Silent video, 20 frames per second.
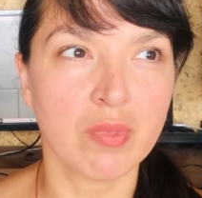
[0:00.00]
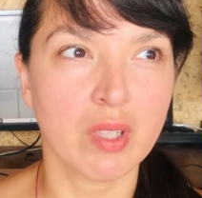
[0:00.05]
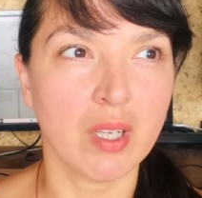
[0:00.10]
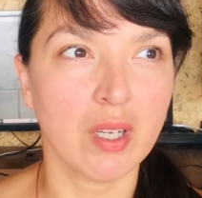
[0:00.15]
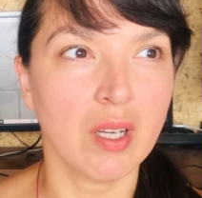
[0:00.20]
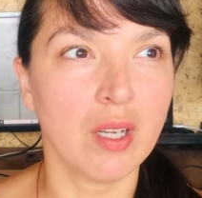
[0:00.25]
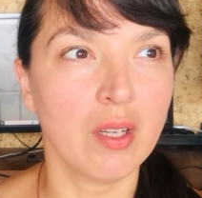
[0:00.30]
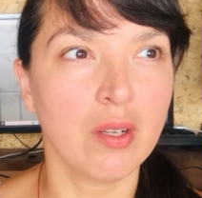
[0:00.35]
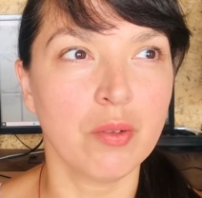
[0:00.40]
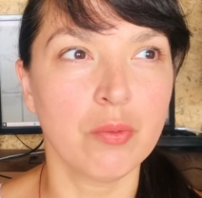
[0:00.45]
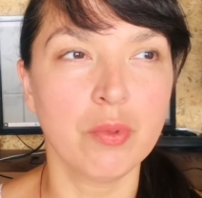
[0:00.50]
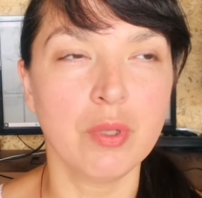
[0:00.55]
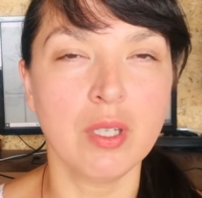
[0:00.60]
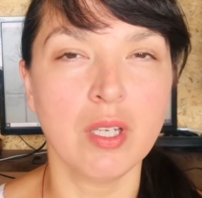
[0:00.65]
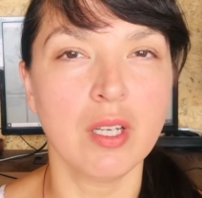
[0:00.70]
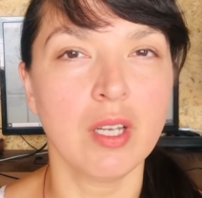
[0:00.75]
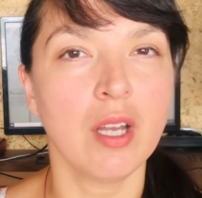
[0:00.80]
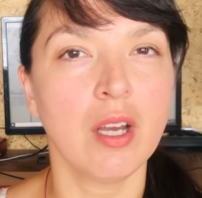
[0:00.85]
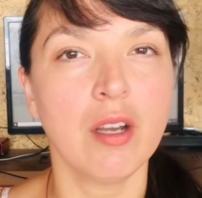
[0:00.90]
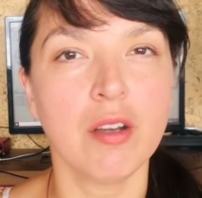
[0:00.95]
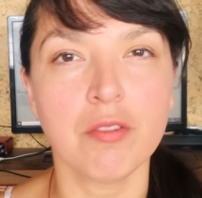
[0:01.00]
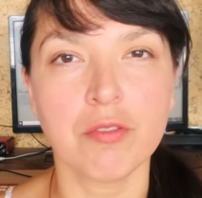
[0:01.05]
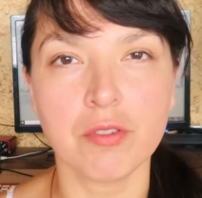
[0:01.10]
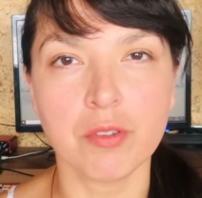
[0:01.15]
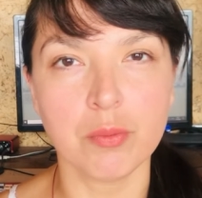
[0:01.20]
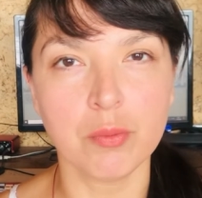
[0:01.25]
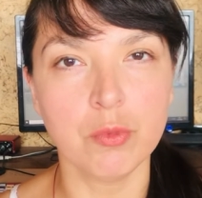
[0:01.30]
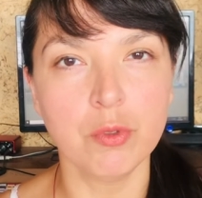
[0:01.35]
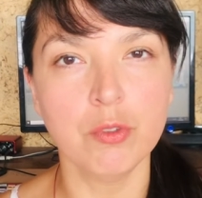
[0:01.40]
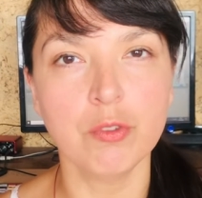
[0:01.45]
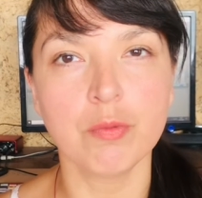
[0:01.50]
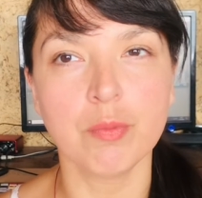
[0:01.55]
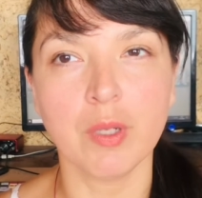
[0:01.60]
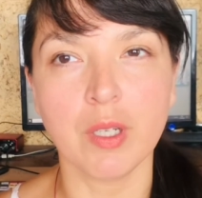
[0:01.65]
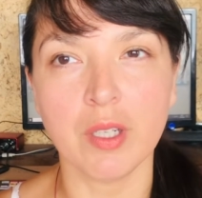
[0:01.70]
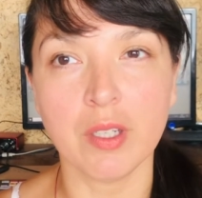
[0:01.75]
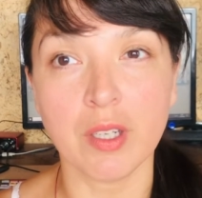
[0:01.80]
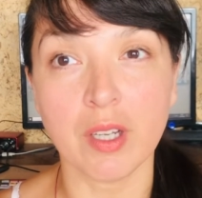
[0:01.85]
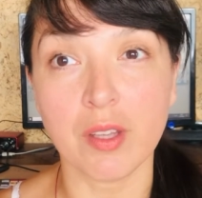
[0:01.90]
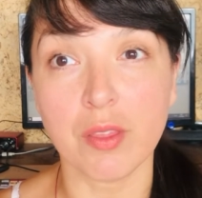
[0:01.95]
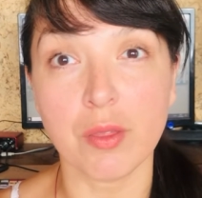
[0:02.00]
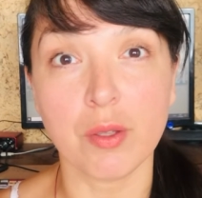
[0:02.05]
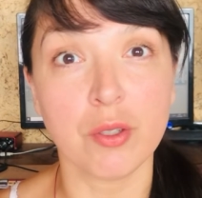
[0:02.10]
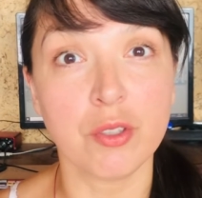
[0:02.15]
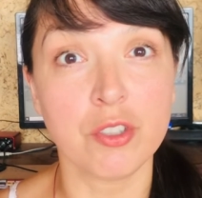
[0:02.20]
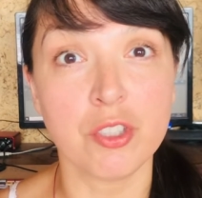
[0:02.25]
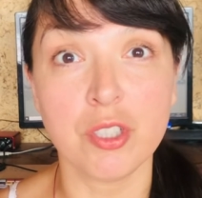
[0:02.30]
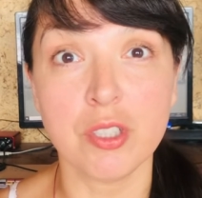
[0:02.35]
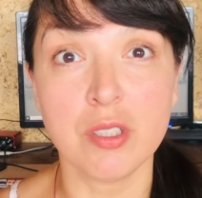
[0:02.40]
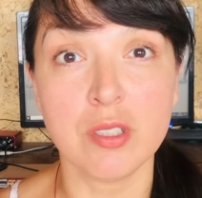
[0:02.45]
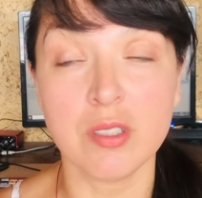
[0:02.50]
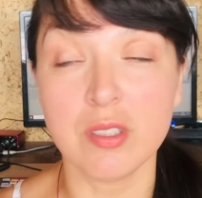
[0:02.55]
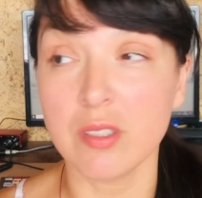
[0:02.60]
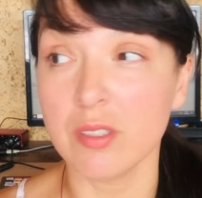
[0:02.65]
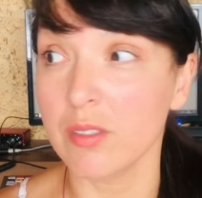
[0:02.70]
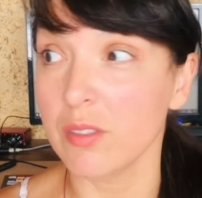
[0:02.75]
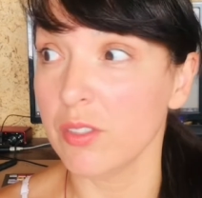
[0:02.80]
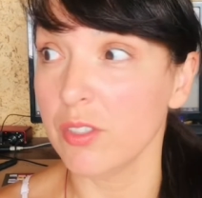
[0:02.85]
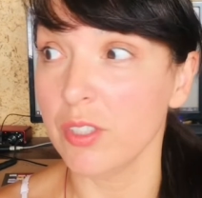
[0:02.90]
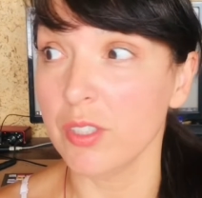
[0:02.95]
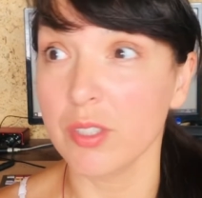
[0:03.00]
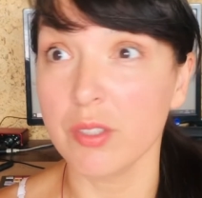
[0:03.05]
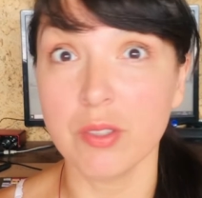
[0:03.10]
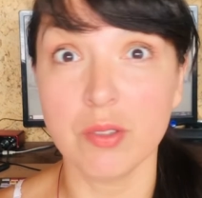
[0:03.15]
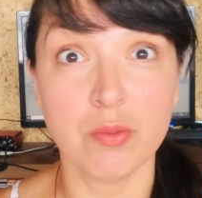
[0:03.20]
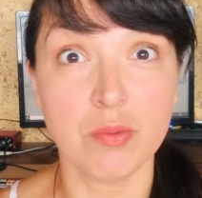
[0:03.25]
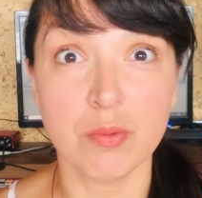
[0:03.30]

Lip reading: I really loved the movement. I thought she